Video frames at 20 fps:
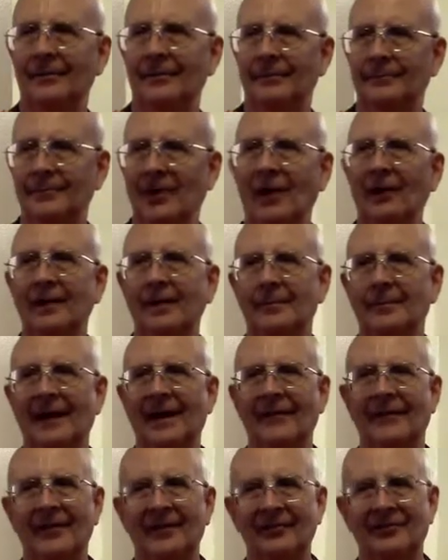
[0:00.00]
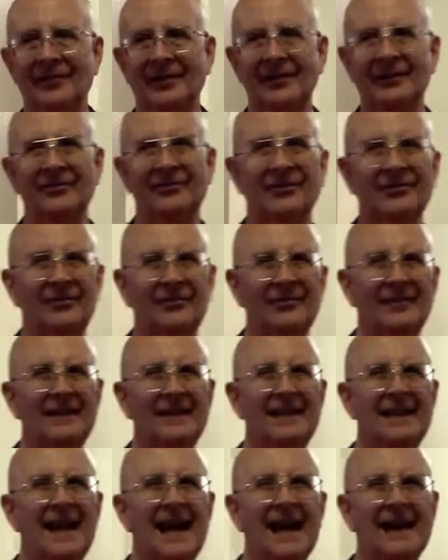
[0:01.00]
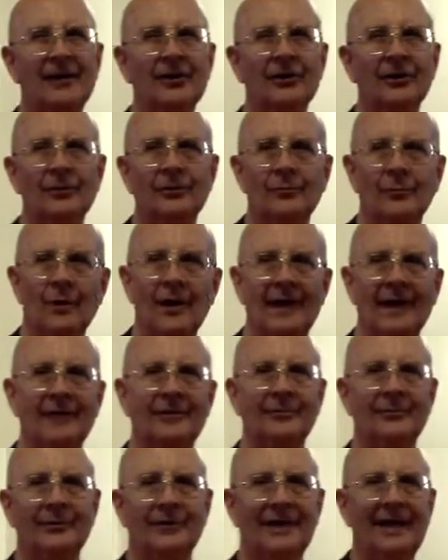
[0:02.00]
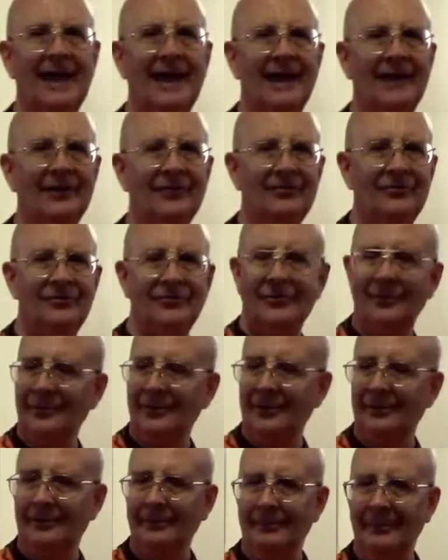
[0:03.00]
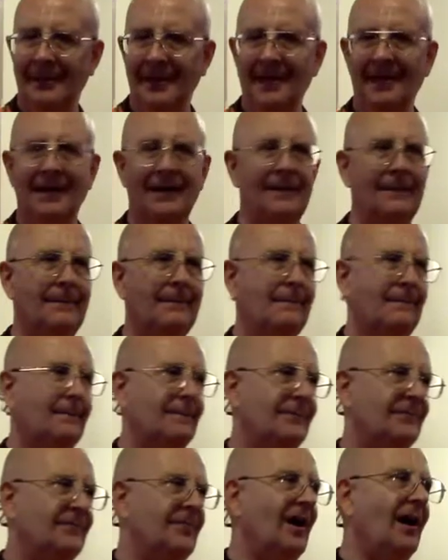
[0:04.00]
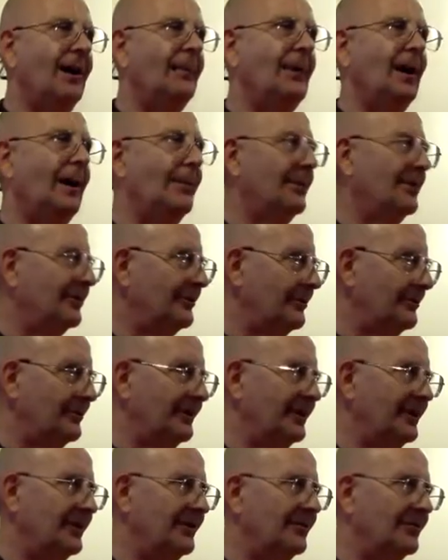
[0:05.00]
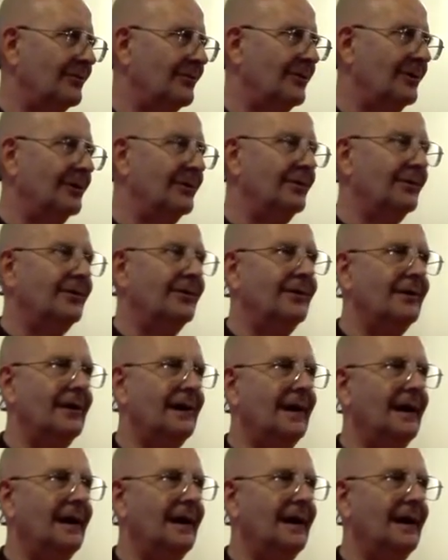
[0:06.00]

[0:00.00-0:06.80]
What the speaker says: talking about these things is not a good way to enhance your job opportunities or your